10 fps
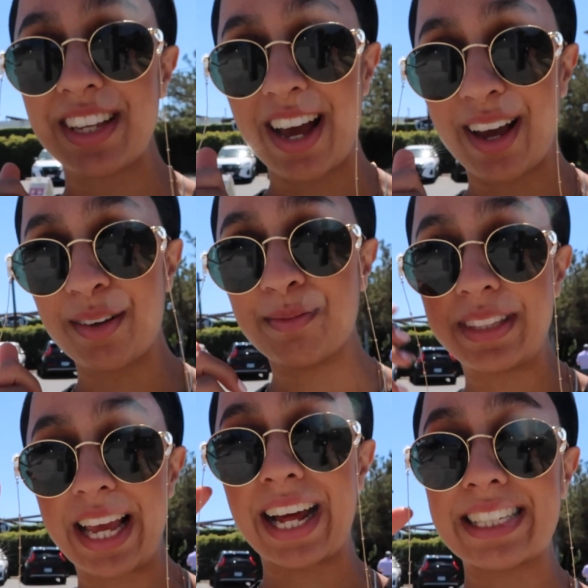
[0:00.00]
um,
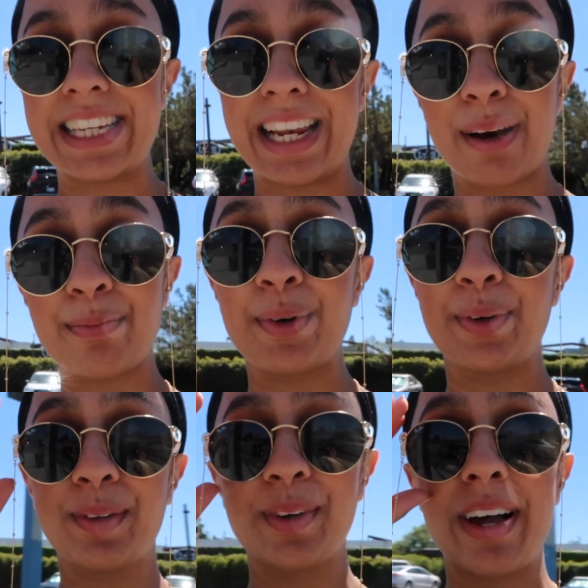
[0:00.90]
the Anti-Lab
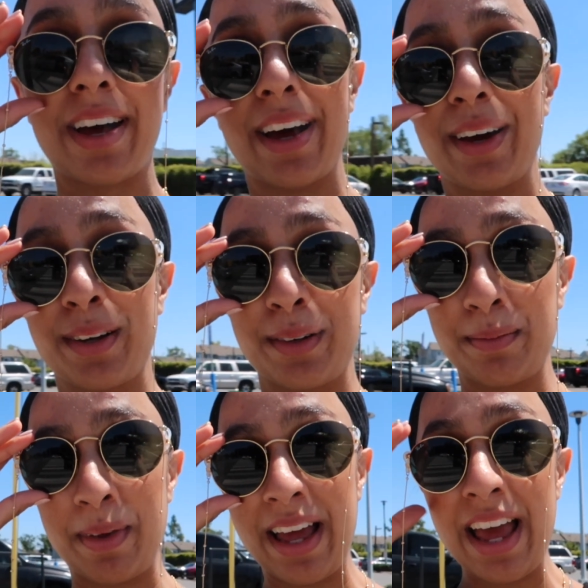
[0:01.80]
Mall. Um,
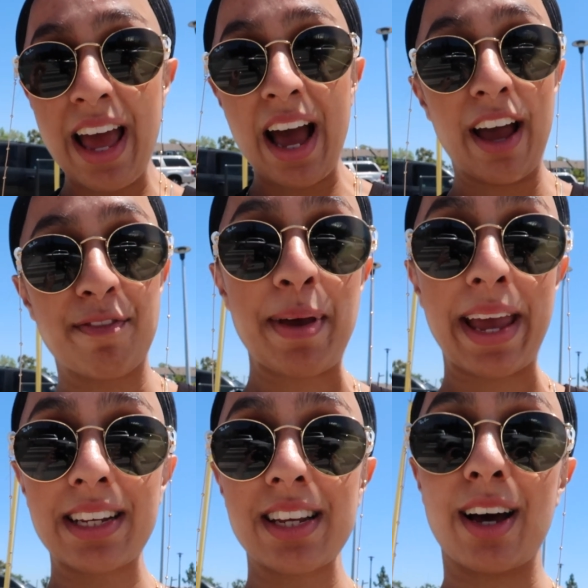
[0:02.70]
I
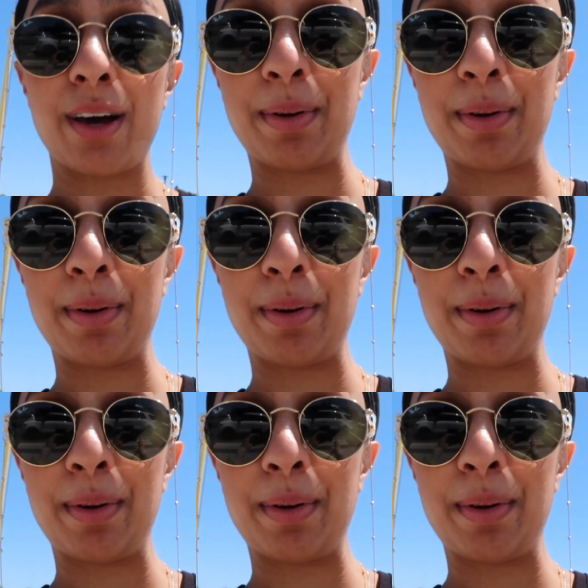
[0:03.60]
picked up